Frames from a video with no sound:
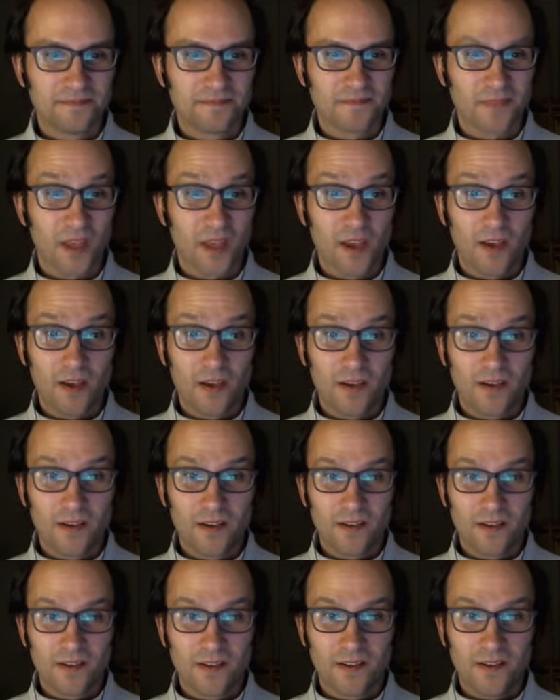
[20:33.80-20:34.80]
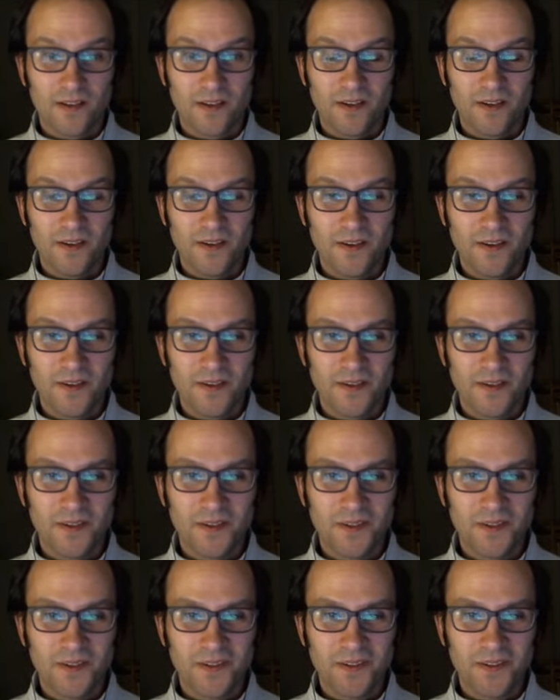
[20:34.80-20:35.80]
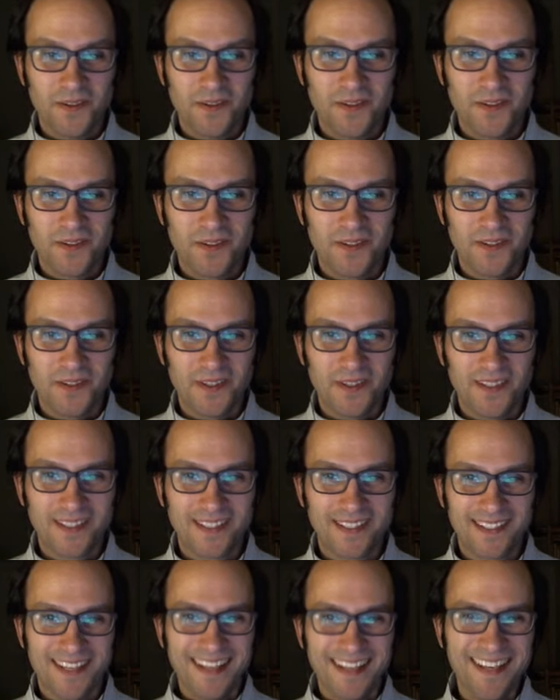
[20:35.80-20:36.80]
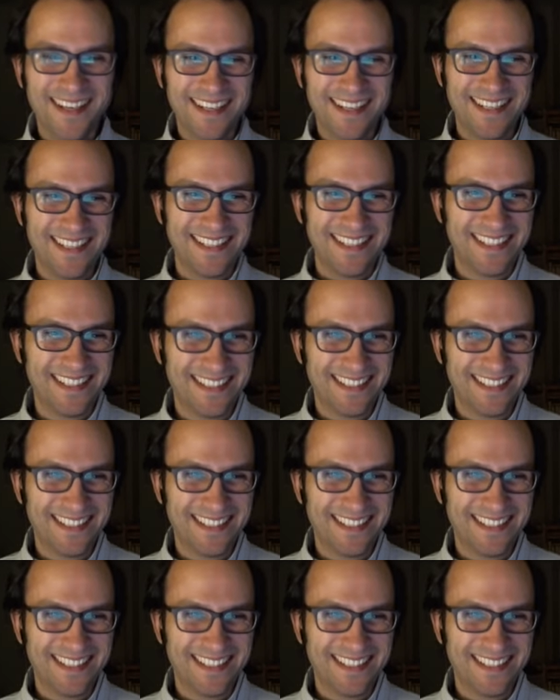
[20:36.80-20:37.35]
The person shown says nothing.